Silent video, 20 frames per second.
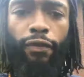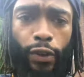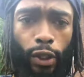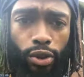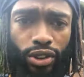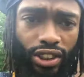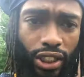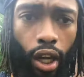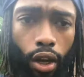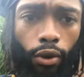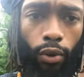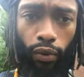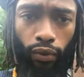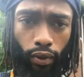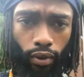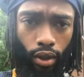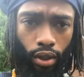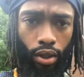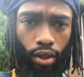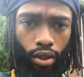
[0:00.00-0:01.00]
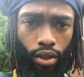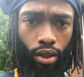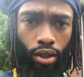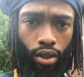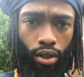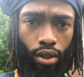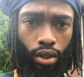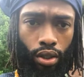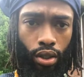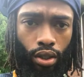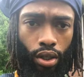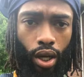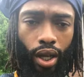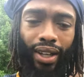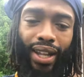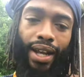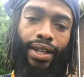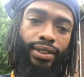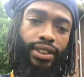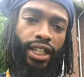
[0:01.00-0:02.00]
yourself. A
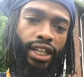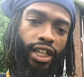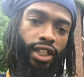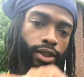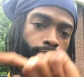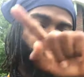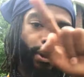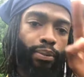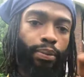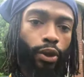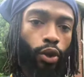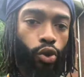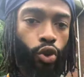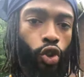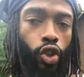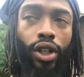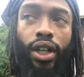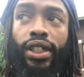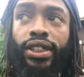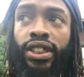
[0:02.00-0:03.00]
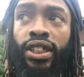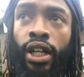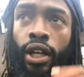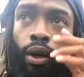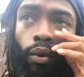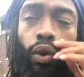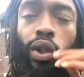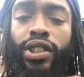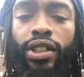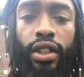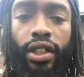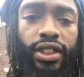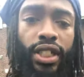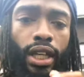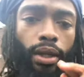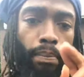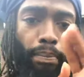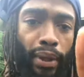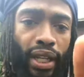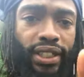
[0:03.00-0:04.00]
lot of times people don't trust what's going to
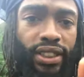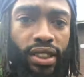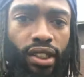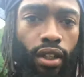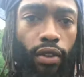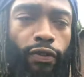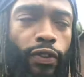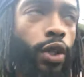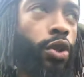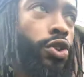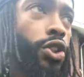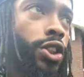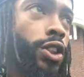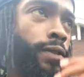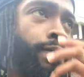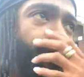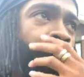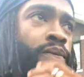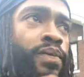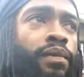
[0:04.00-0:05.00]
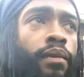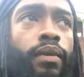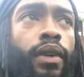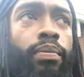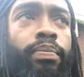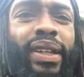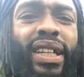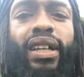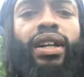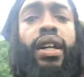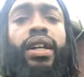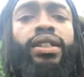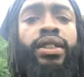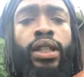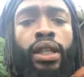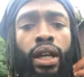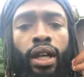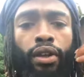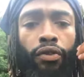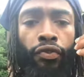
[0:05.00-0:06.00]
take place in the future because
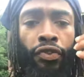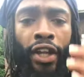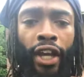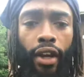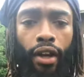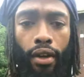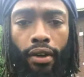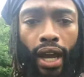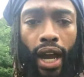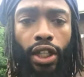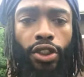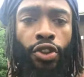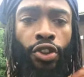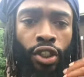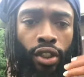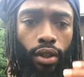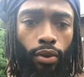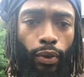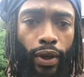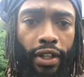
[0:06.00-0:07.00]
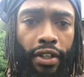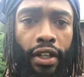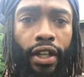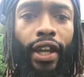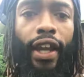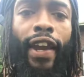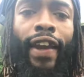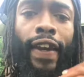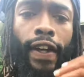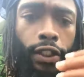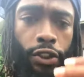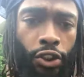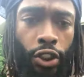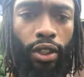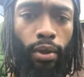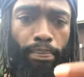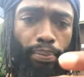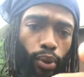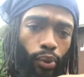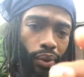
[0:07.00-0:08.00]
they are not generating the energy to
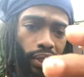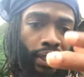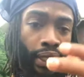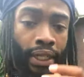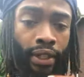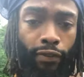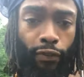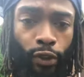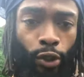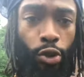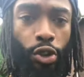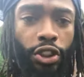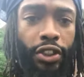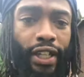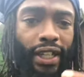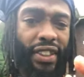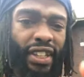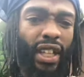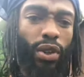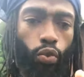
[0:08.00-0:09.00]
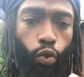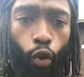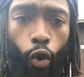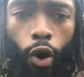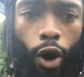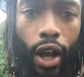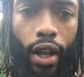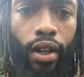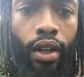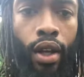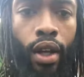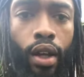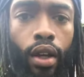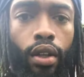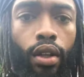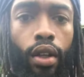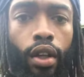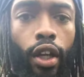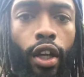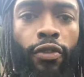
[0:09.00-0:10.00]
pull in the future that they want.
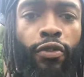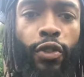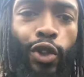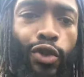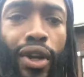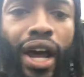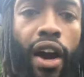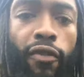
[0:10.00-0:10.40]
If you're not